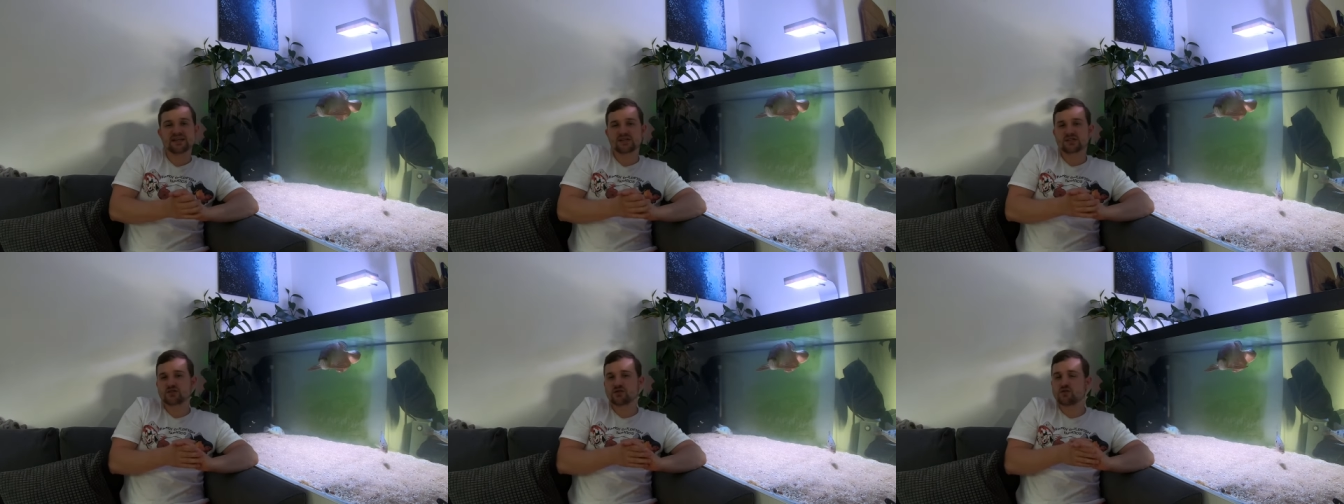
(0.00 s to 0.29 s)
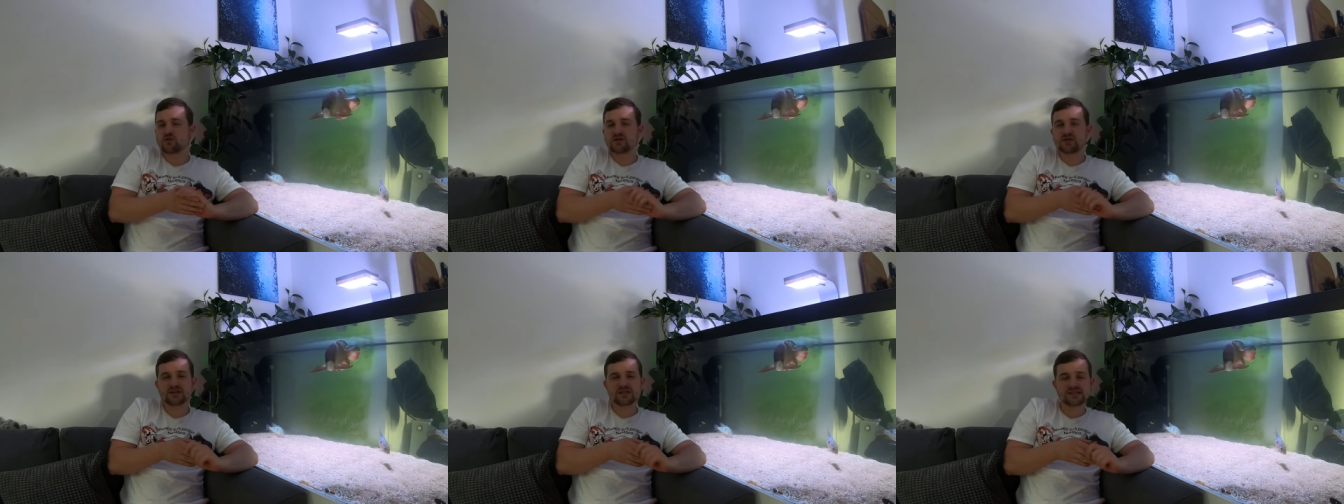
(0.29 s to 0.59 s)
It's
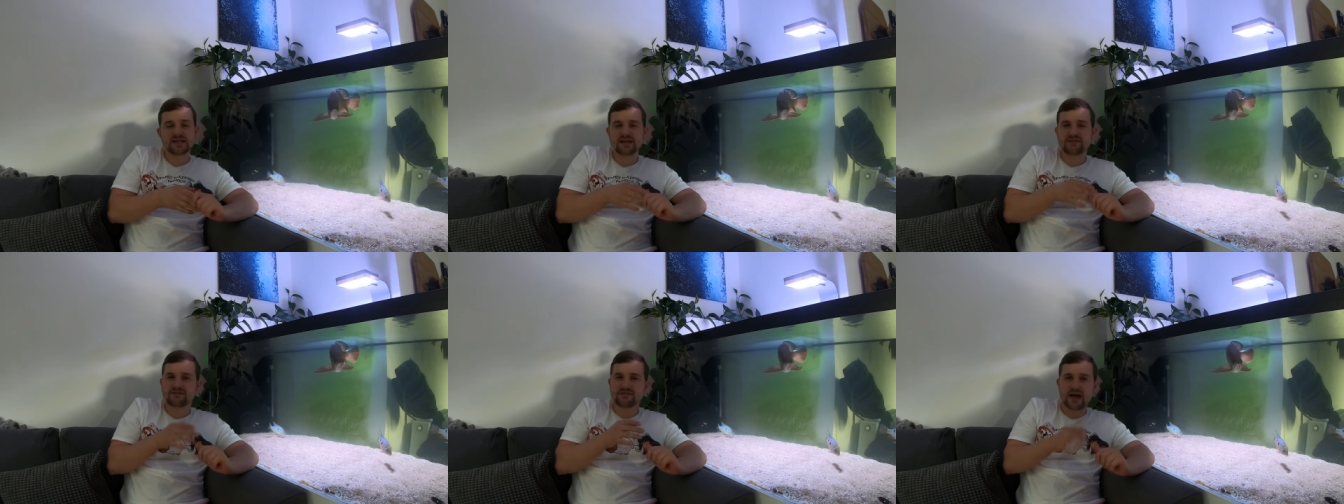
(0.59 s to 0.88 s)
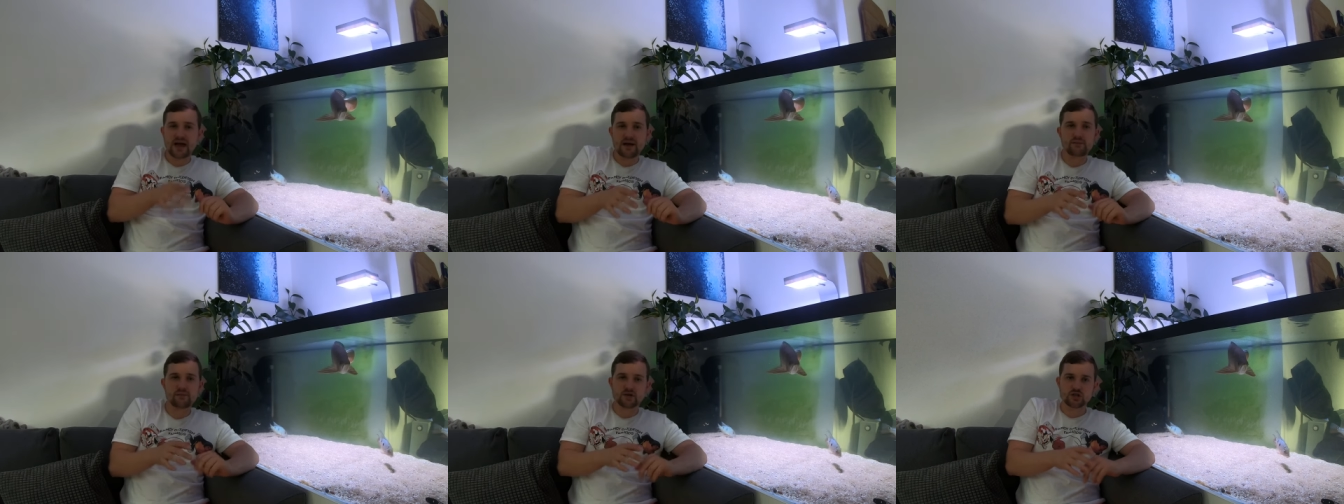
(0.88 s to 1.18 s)
not going to save
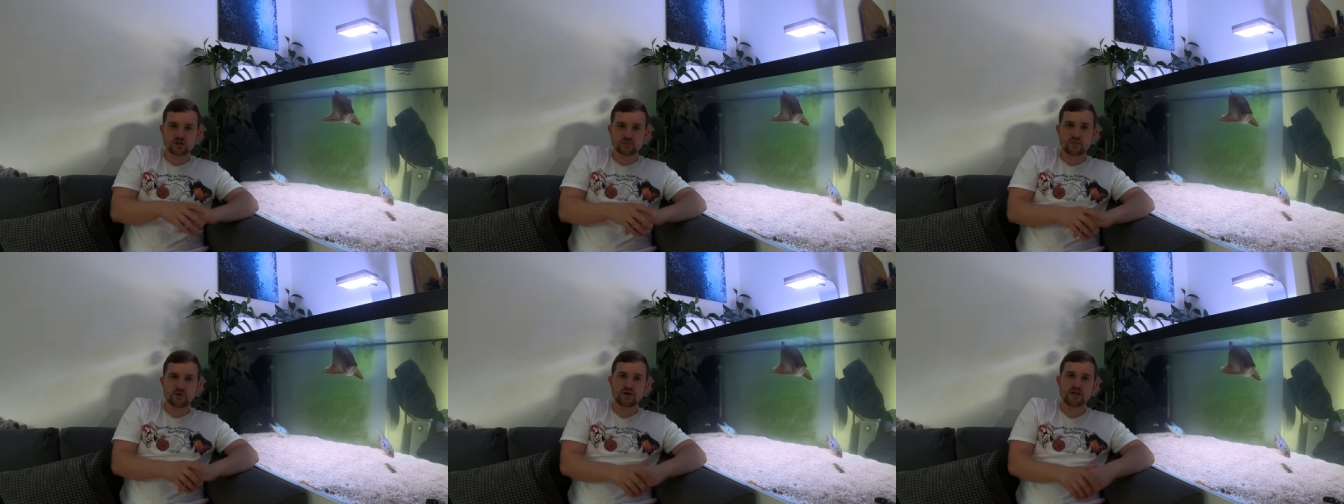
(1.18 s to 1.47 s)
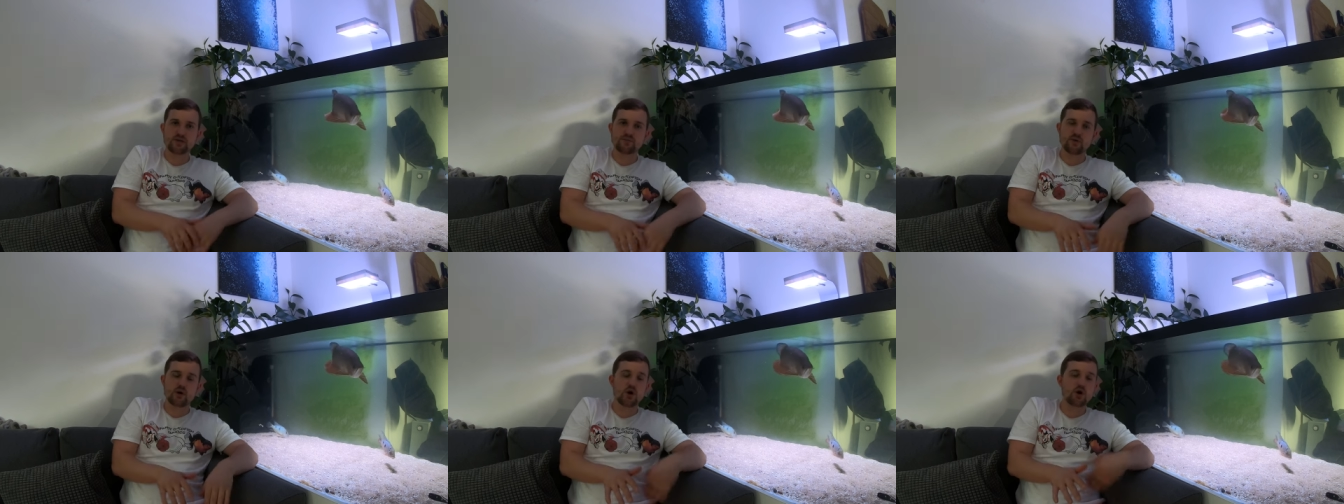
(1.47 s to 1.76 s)
that much
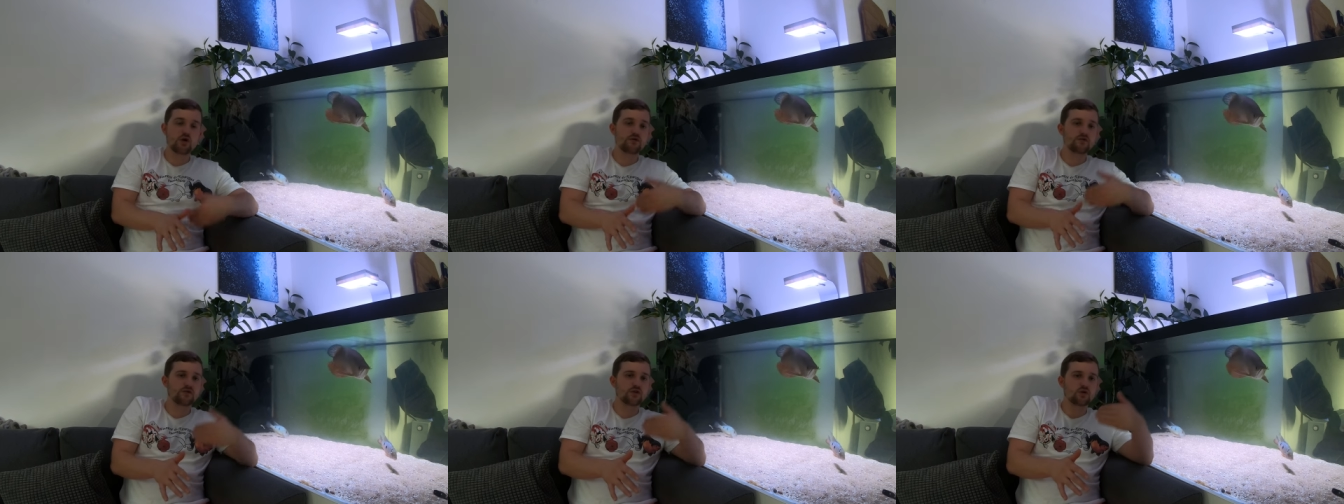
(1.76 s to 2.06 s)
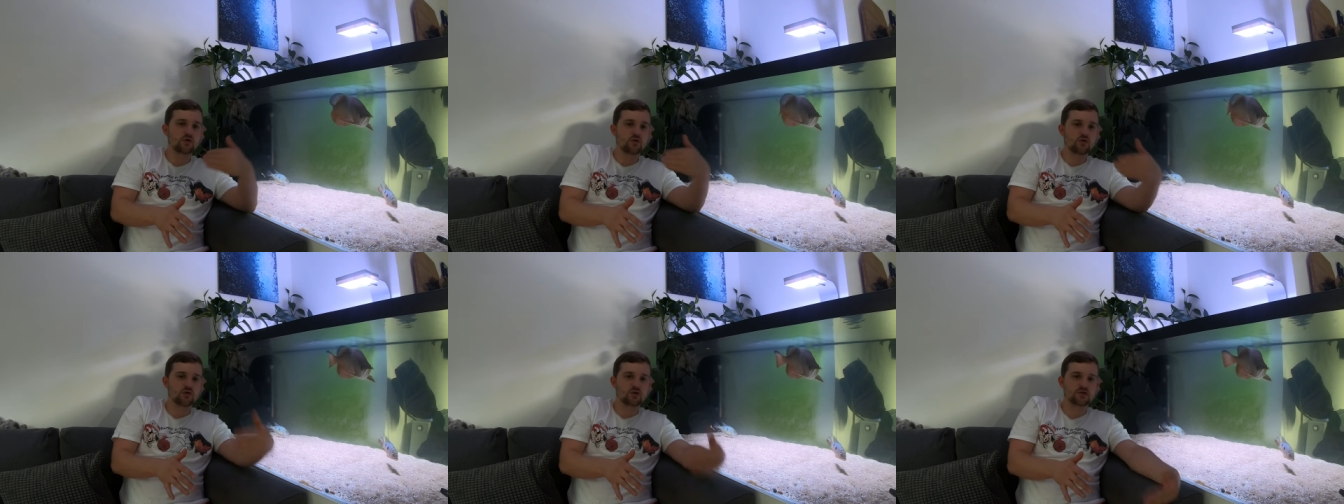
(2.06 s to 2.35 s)
money, but over the
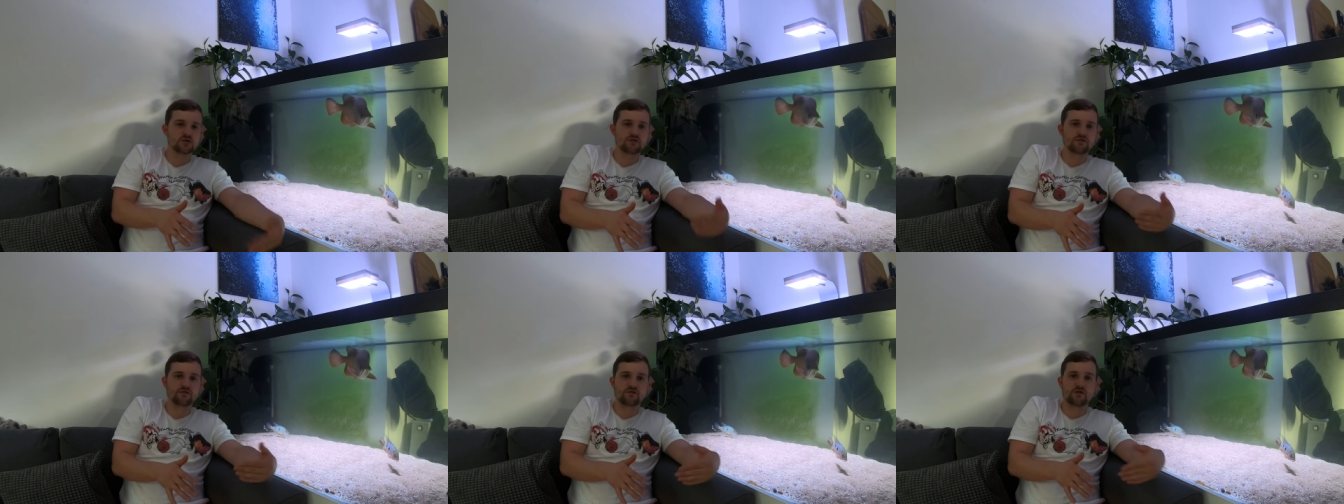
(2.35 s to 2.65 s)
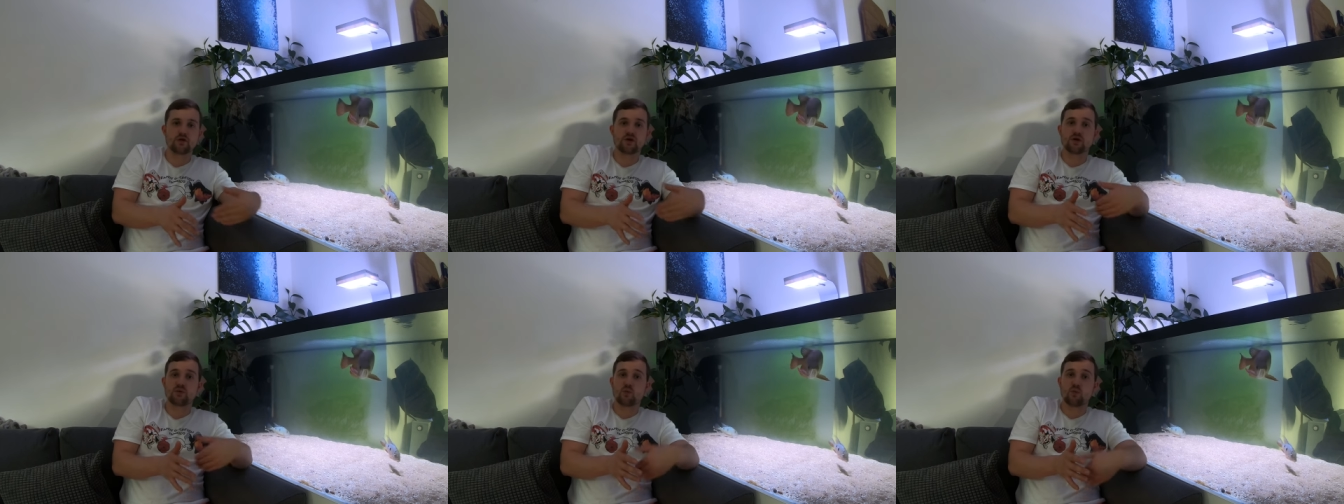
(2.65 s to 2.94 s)
course of
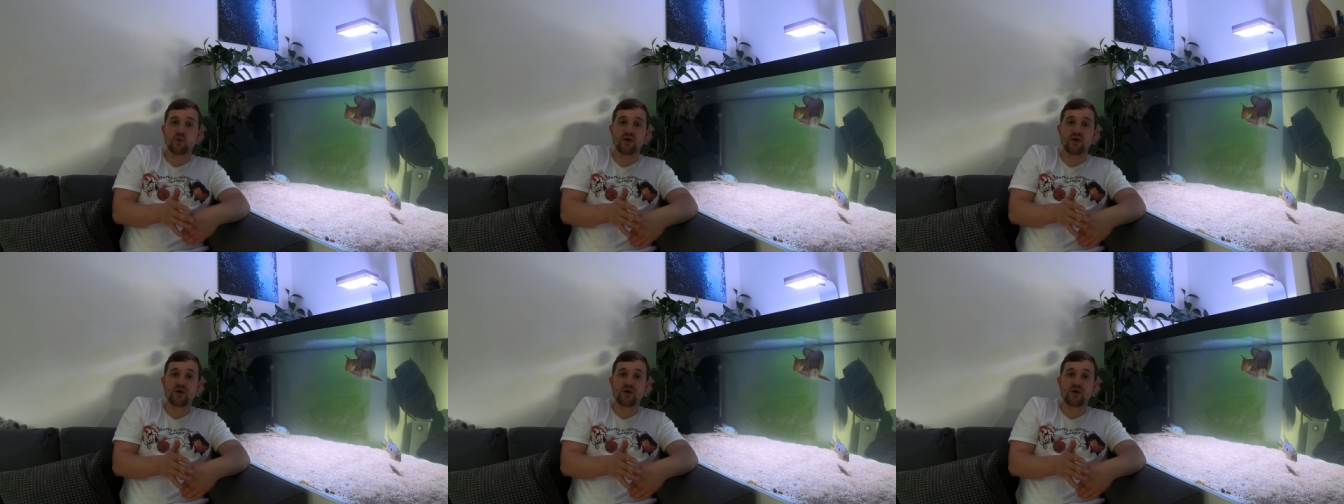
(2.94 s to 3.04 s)
the